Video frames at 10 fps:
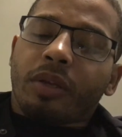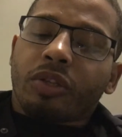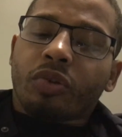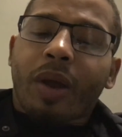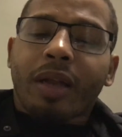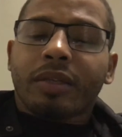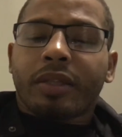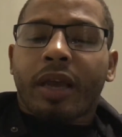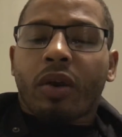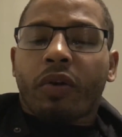scratch
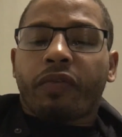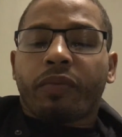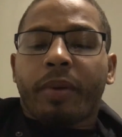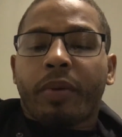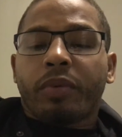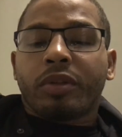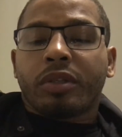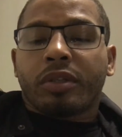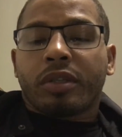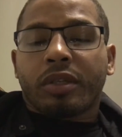that off of my
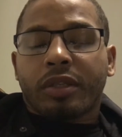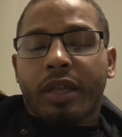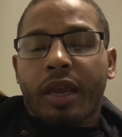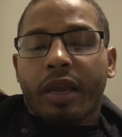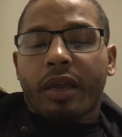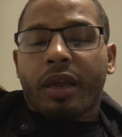reasons to stay.